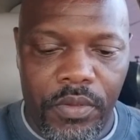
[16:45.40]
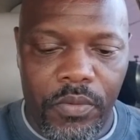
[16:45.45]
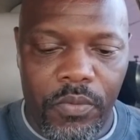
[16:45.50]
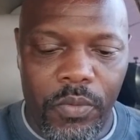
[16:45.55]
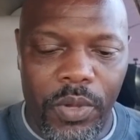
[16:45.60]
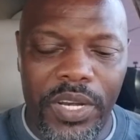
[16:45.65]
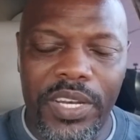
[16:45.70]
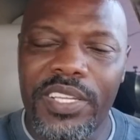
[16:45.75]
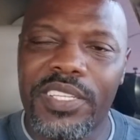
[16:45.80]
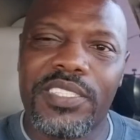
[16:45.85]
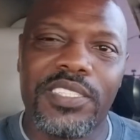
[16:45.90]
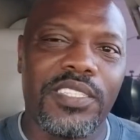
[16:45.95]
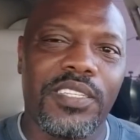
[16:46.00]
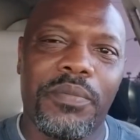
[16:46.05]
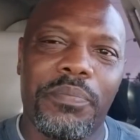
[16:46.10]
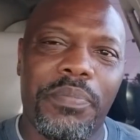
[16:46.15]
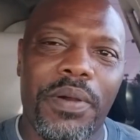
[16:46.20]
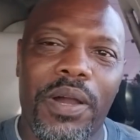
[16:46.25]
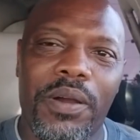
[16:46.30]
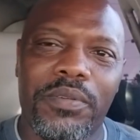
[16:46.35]
What is it
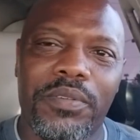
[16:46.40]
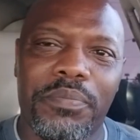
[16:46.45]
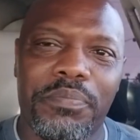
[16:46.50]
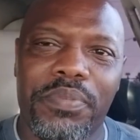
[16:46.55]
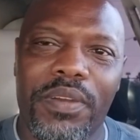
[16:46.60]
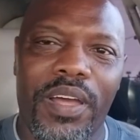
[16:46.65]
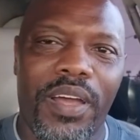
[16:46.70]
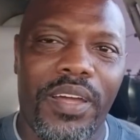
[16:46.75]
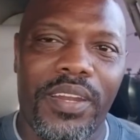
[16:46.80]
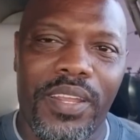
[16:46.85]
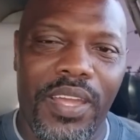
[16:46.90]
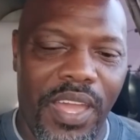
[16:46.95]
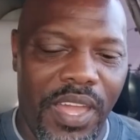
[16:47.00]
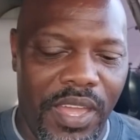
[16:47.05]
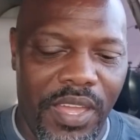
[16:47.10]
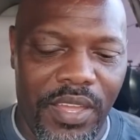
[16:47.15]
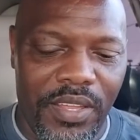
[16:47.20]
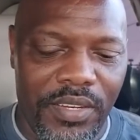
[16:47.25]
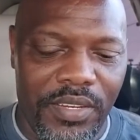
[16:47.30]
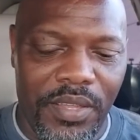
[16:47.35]
about the blonde
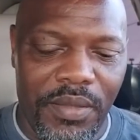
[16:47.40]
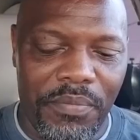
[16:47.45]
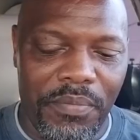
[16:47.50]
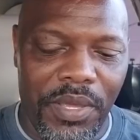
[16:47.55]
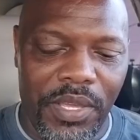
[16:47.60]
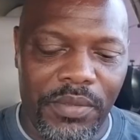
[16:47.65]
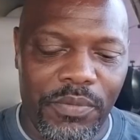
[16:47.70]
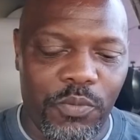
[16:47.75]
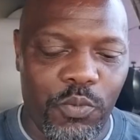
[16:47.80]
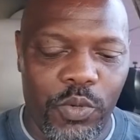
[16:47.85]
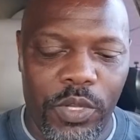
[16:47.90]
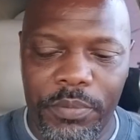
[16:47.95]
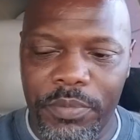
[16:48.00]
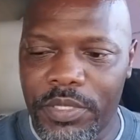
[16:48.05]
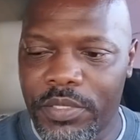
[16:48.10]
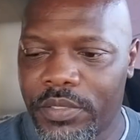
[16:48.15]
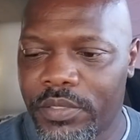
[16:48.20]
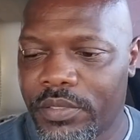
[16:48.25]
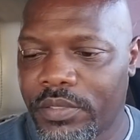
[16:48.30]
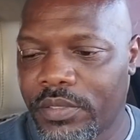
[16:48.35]
hair that make
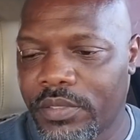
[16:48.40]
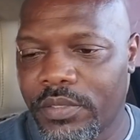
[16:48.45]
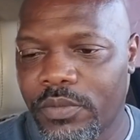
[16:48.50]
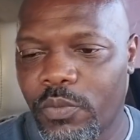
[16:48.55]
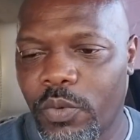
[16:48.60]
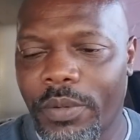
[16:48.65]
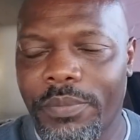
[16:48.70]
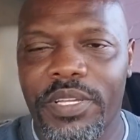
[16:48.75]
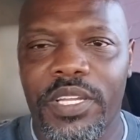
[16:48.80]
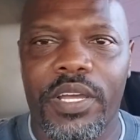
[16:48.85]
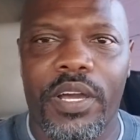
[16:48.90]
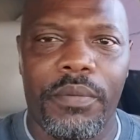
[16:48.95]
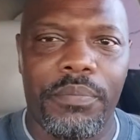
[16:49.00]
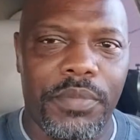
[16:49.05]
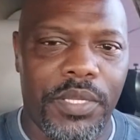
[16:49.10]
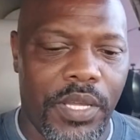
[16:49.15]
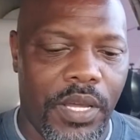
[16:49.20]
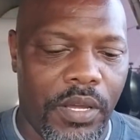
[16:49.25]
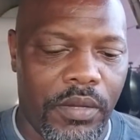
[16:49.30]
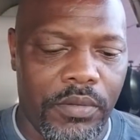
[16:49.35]
women? Women, help
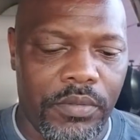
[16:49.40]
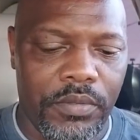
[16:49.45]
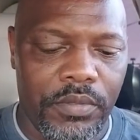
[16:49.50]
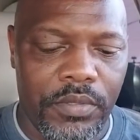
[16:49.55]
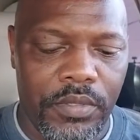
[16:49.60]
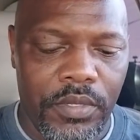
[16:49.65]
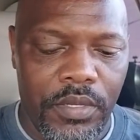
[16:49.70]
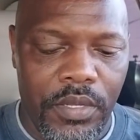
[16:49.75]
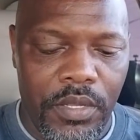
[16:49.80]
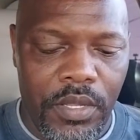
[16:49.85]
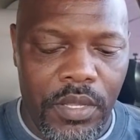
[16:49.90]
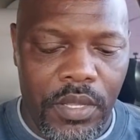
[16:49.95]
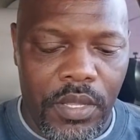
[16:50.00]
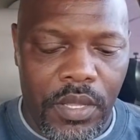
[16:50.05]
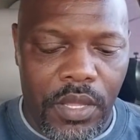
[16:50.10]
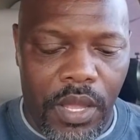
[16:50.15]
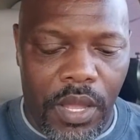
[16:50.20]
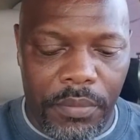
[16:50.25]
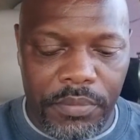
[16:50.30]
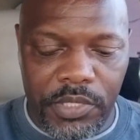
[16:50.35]
me out.
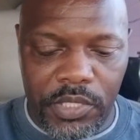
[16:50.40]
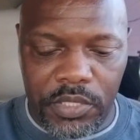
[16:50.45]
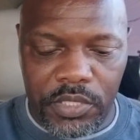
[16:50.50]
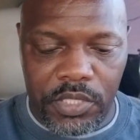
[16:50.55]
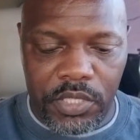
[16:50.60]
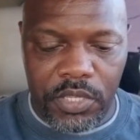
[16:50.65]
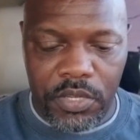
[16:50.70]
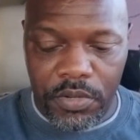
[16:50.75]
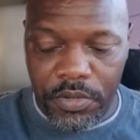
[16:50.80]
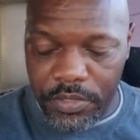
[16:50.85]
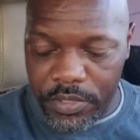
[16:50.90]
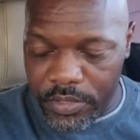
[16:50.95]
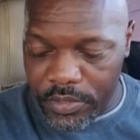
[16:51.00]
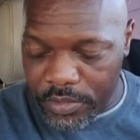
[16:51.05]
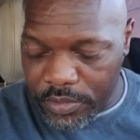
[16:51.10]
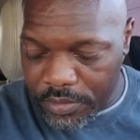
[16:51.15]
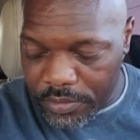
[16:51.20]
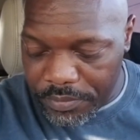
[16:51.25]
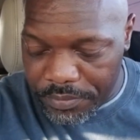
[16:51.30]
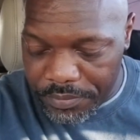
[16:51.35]
I'm just curious.